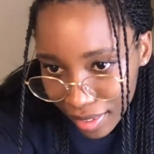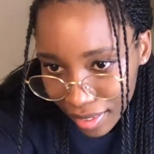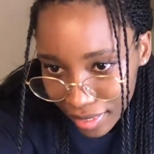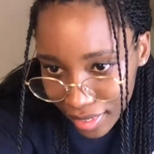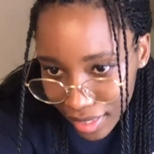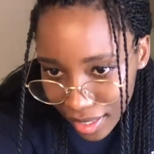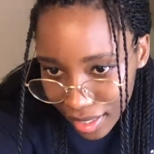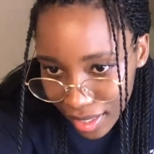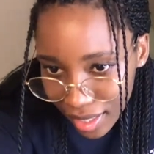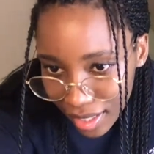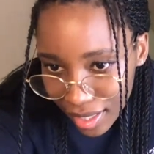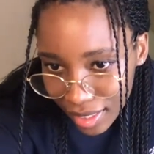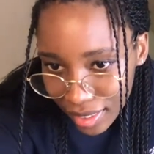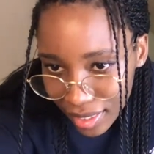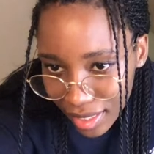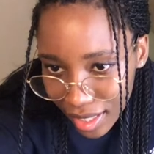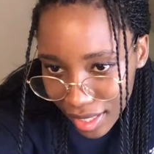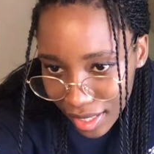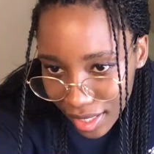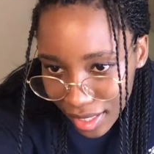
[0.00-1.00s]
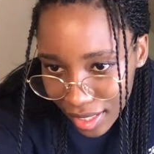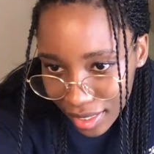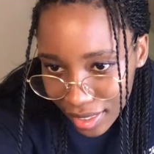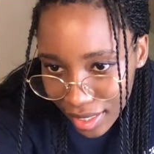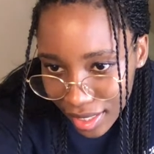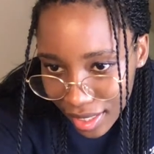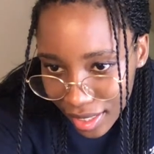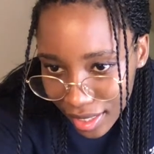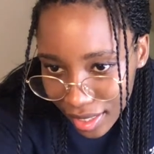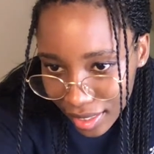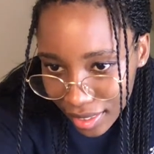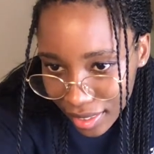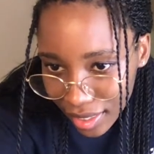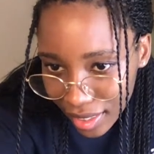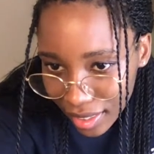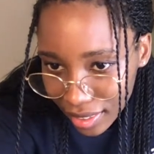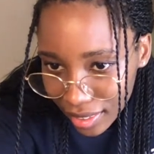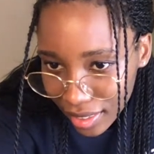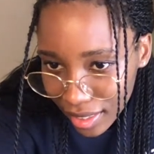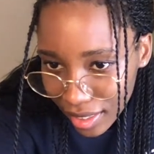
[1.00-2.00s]
Da, da, da,
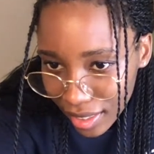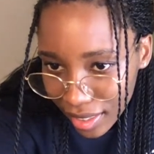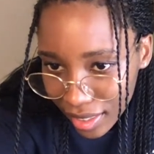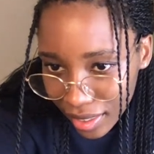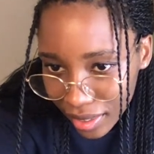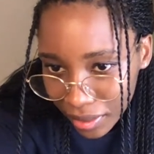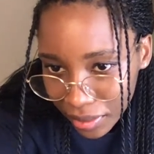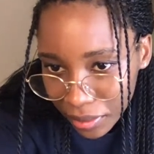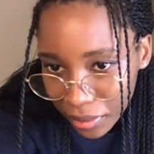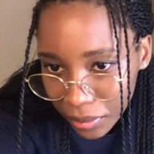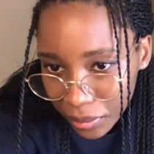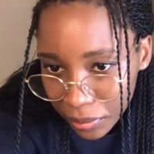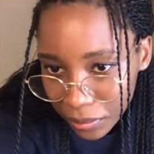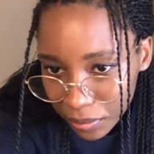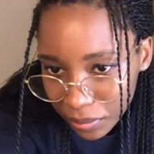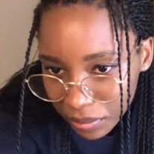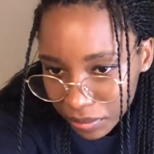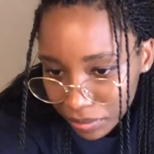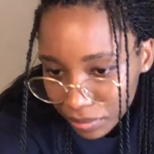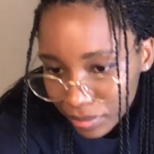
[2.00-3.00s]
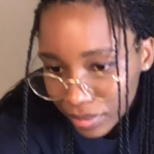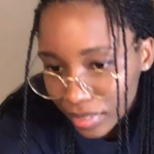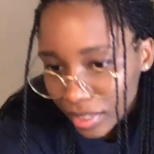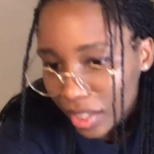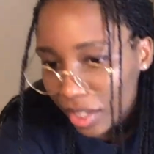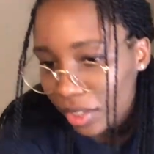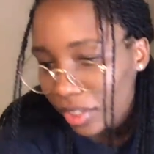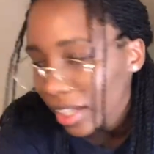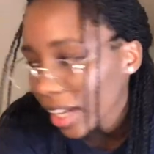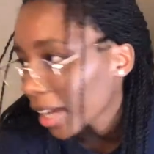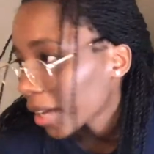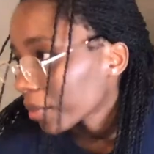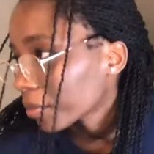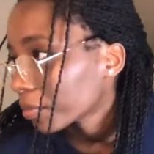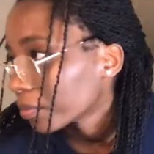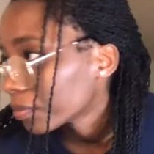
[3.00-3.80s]
da, da. Okay.